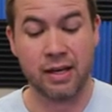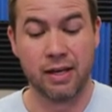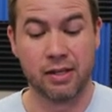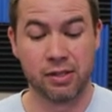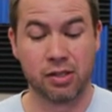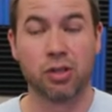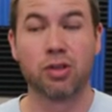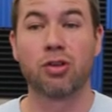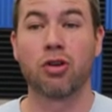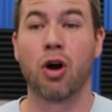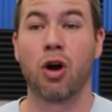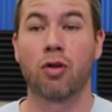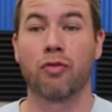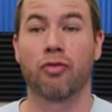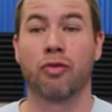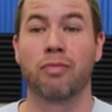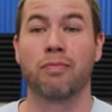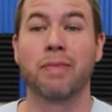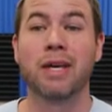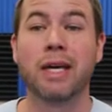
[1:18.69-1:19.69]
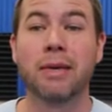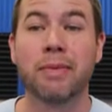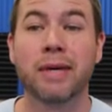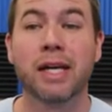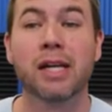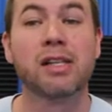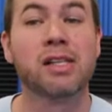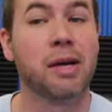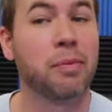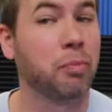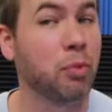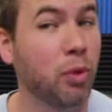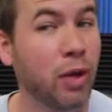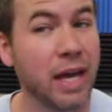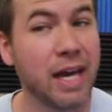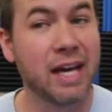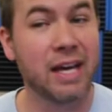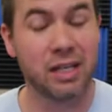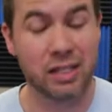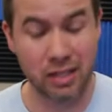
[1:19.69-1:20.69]
It's a good card for me because I
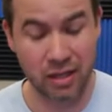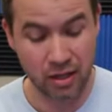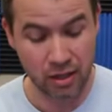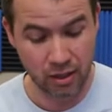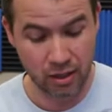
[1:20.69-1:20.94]
play it.